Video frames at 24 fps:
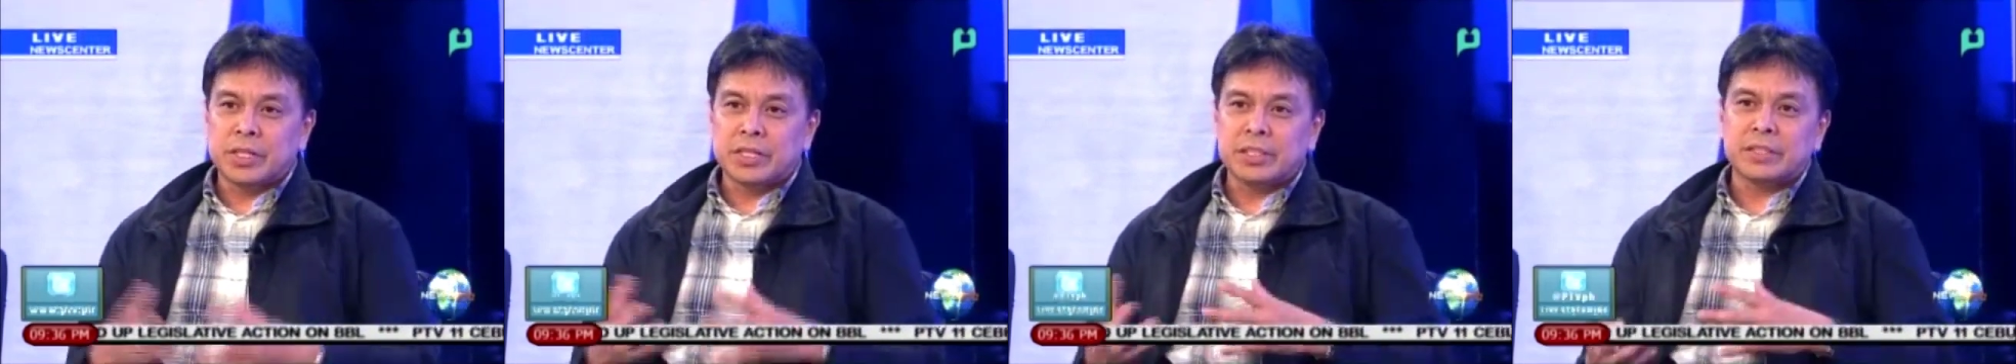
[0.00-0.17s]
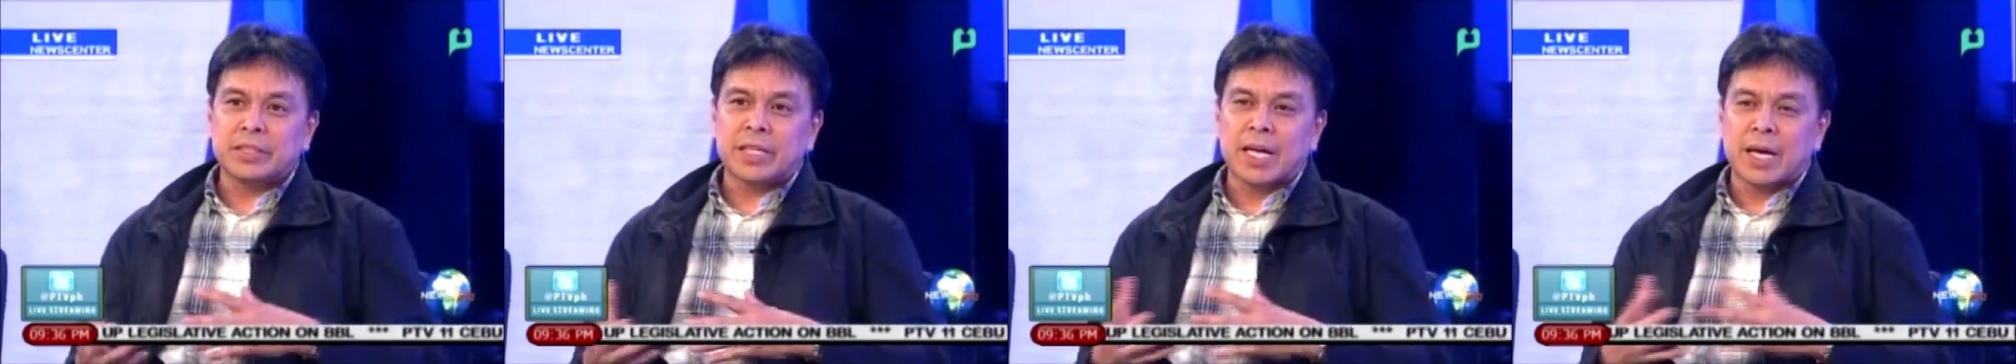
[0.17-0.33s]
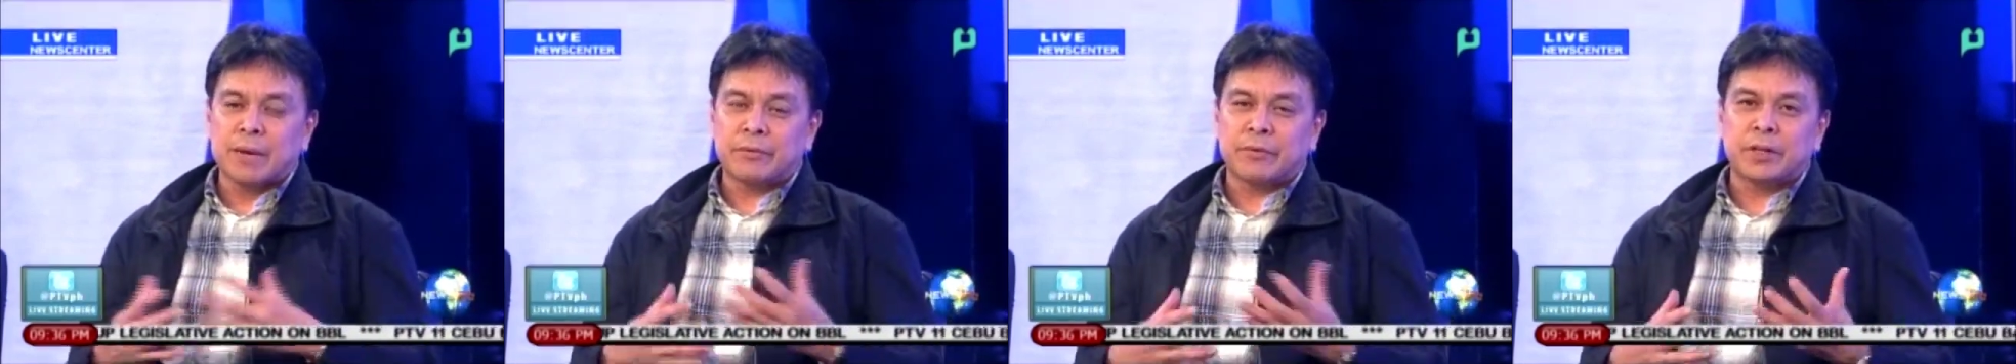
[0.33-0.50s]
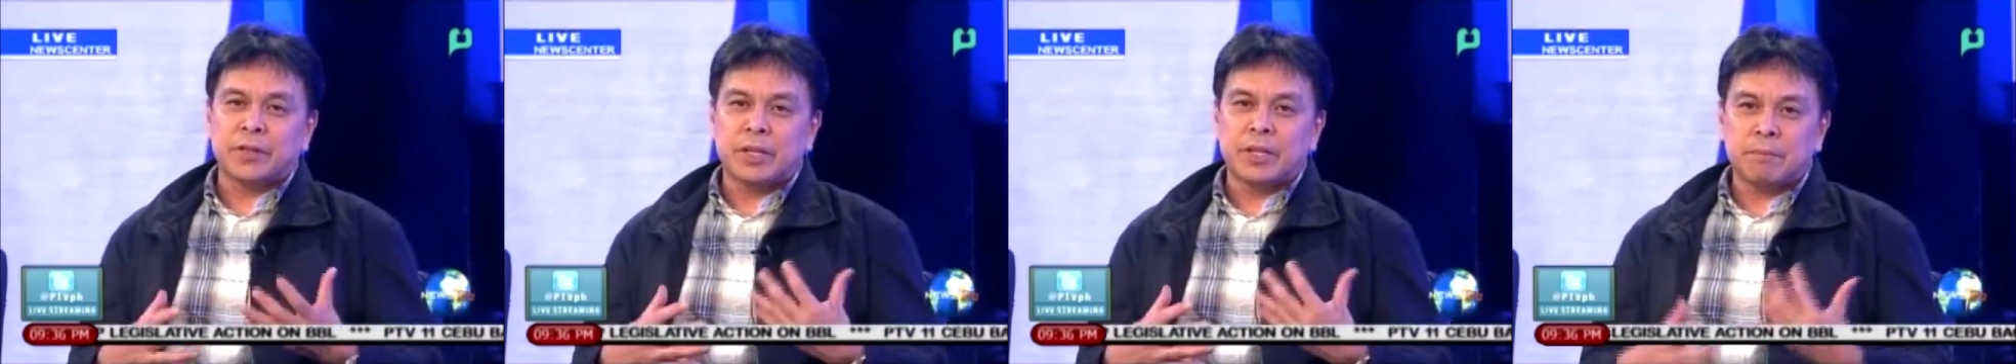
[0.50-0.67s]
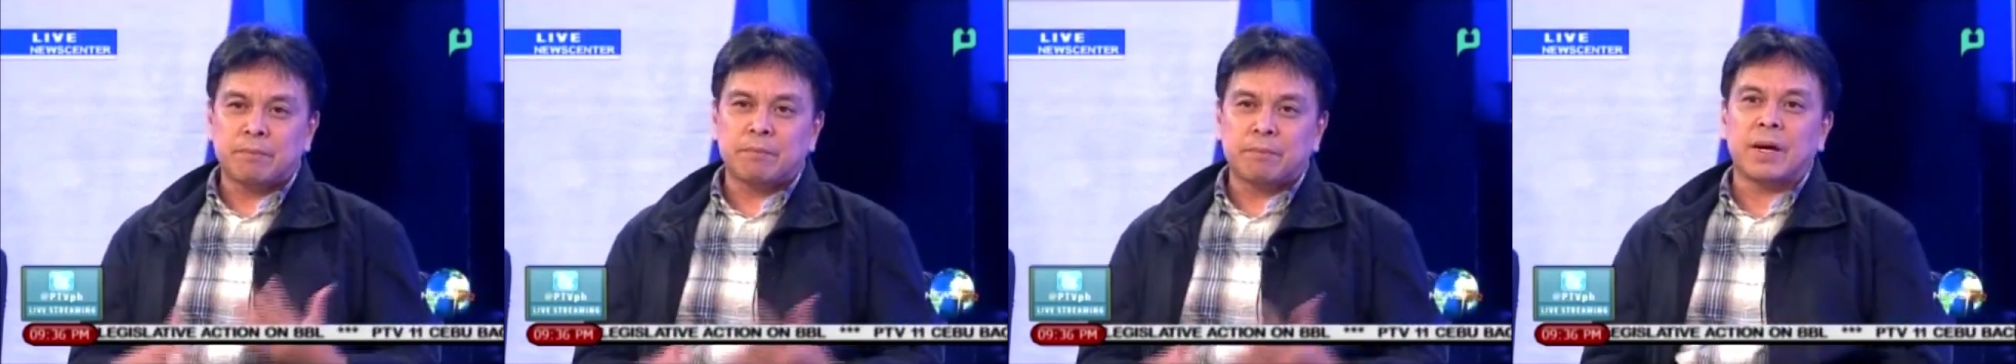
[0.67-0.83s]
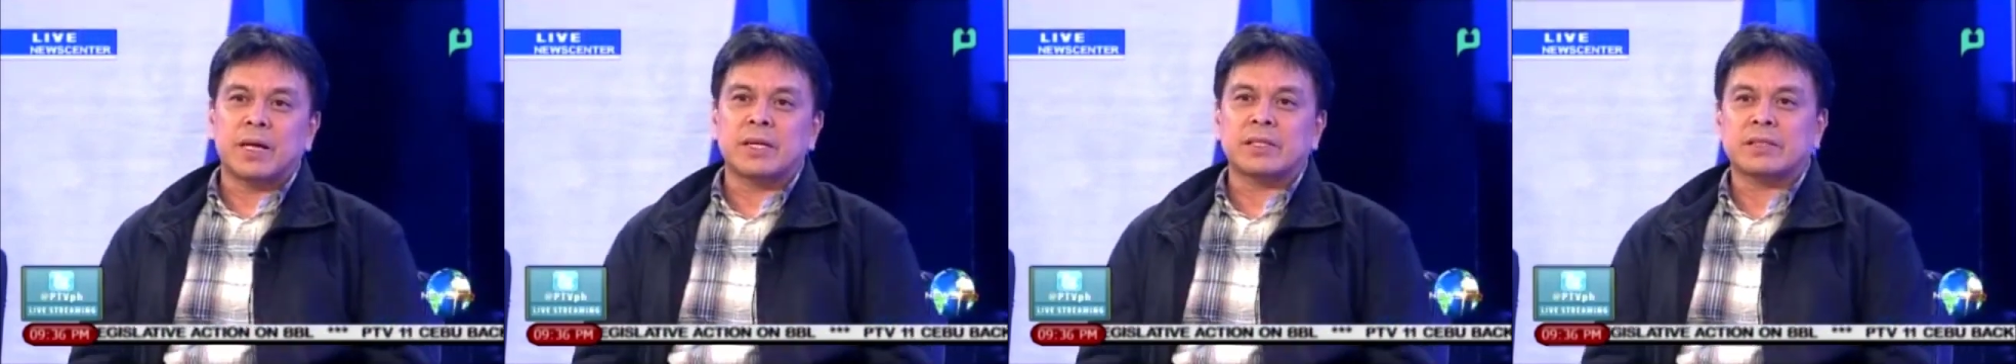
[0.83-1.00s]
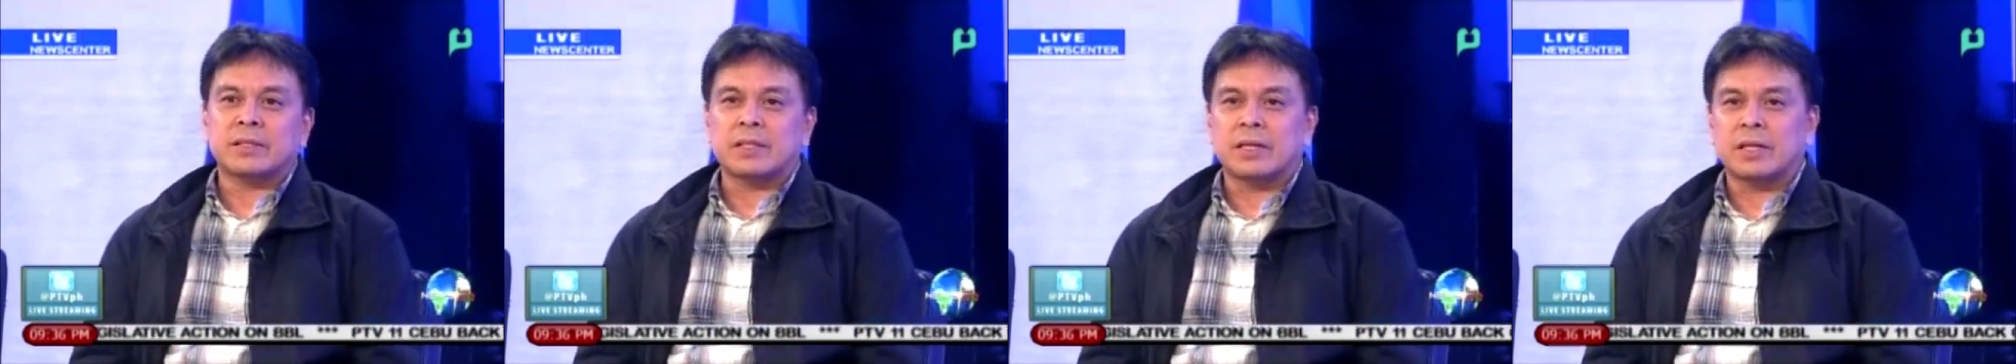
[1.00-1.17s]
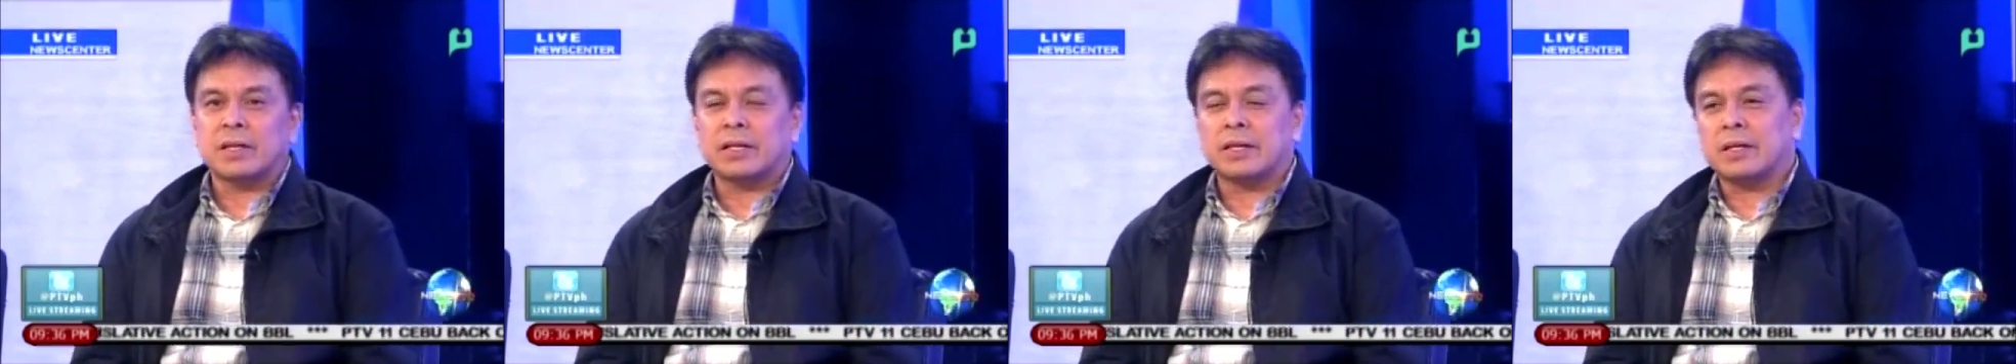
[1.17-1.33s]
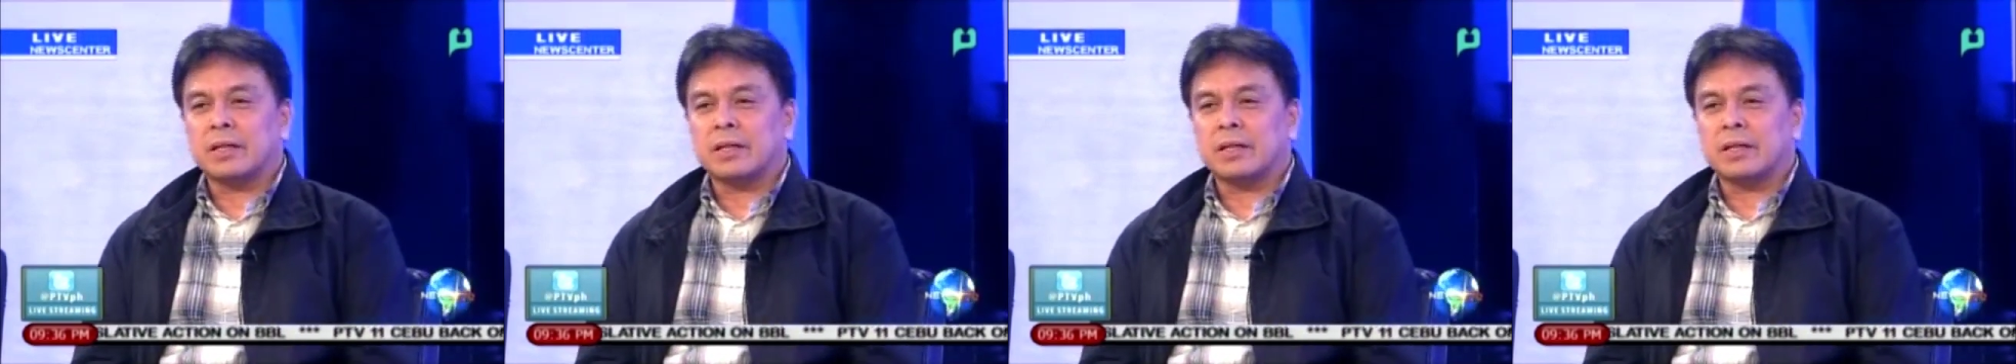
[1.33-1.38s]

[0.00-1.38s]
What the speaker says: this time, for the past